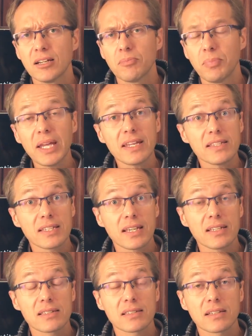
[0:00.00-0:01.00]
But he
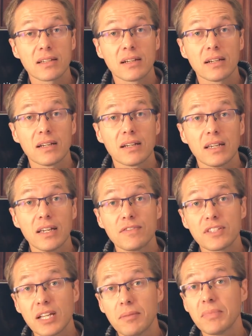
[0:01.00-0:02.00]
says, if
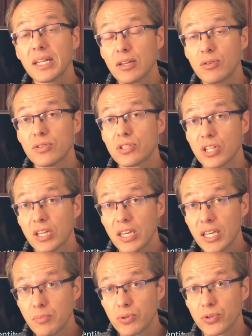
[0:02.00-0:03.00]
somebody who's a
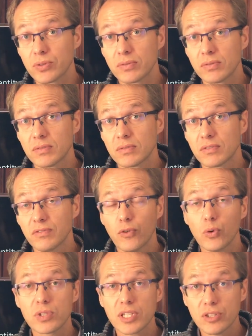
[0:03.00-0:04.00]
Hebrew
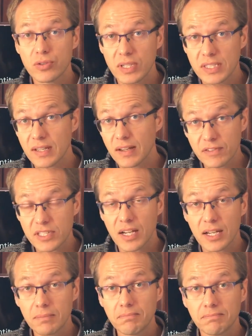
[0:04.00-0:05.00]
falls into a tough
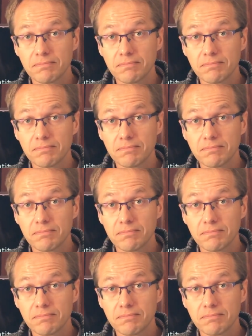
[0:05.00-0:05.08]
time,